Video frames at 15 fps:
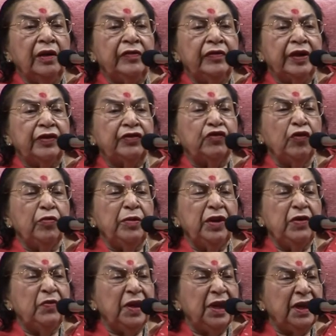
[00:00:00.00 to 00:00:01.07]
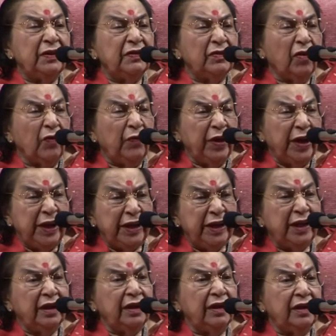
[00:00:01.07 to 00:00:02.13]
There are so many ways of
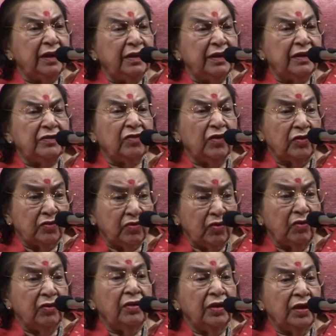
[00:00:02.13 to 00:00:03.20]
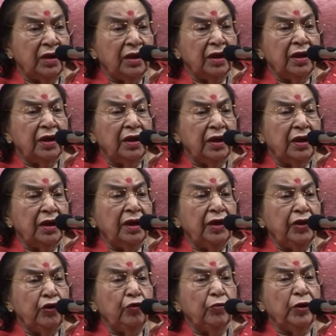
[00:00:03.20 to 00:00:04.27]
hating. This also
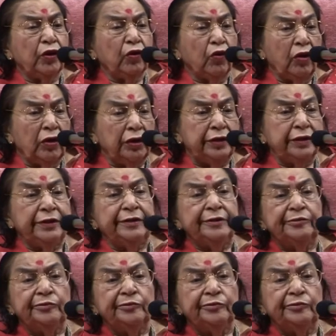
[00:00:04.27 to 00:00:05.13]
human quality.